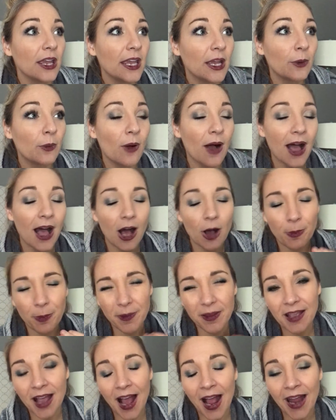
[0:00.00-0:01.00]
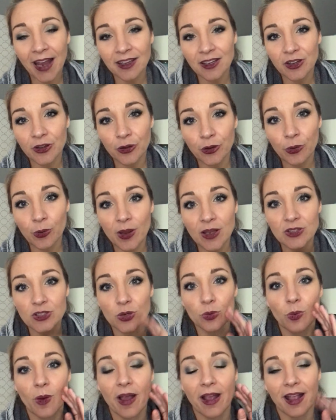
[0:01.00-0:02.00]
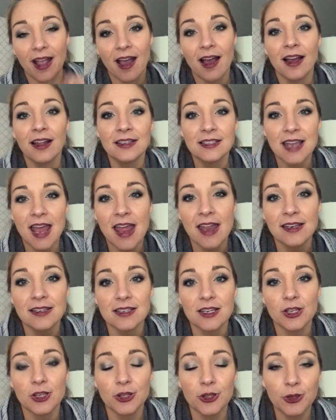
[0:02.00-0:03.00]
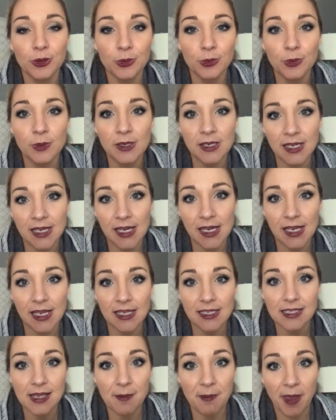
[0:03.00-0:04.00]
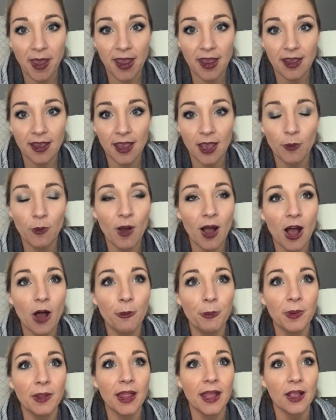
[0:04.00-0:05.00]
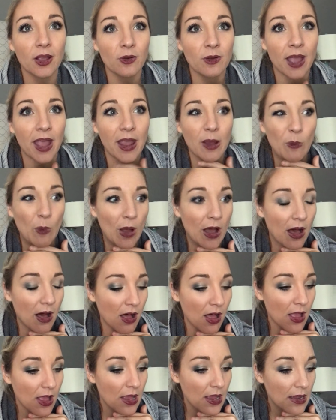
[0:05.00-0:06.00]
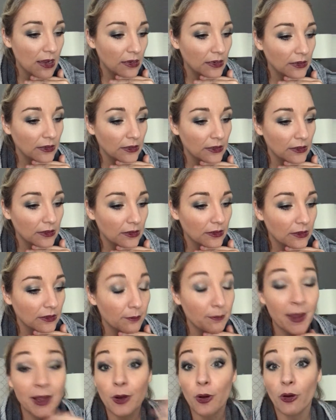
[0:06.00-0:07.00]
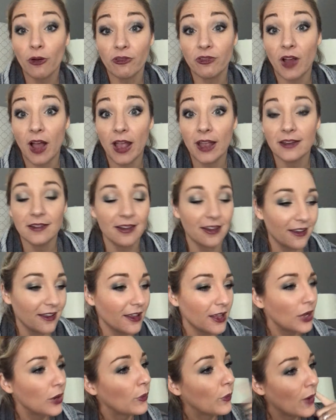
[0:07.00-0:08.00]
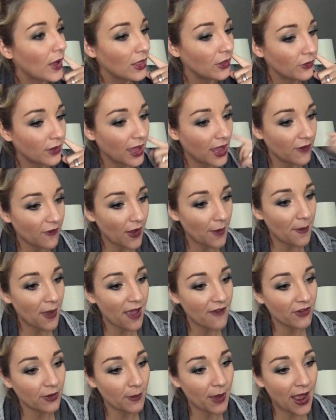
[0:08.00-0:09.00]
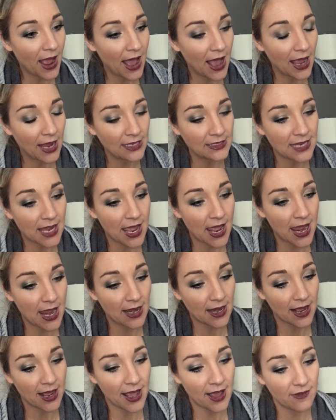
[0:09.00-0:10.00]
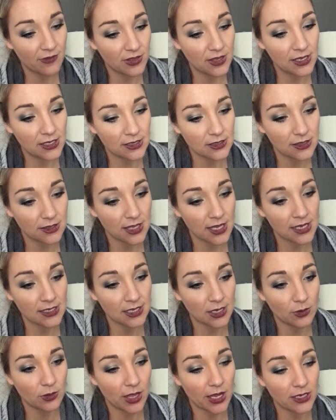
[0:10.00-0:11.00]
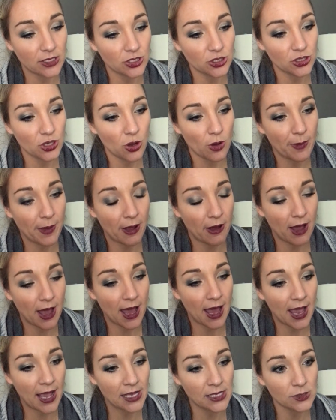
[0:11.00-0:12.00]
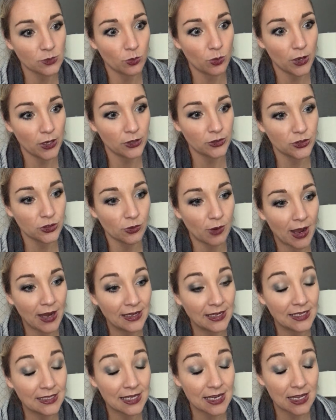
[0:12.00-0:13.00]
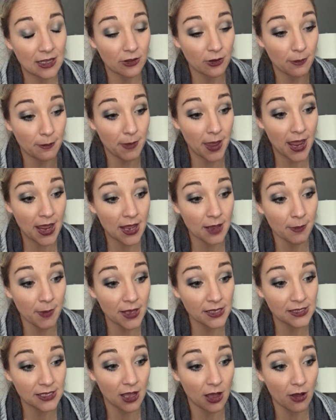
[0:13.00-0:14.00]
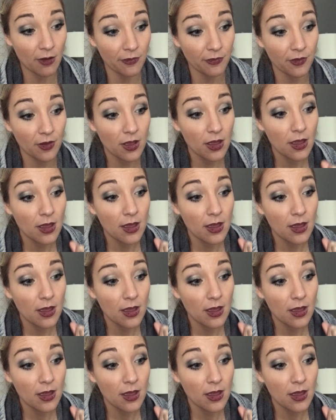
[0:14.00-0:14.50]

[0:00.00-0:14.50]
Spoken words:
it will help guide you into what content you need to make. It will help you like, okay, well, make or find. Well, okay, if I'm having my eye day and I have these things I'd like to show about eyes, what do I need to either make myself,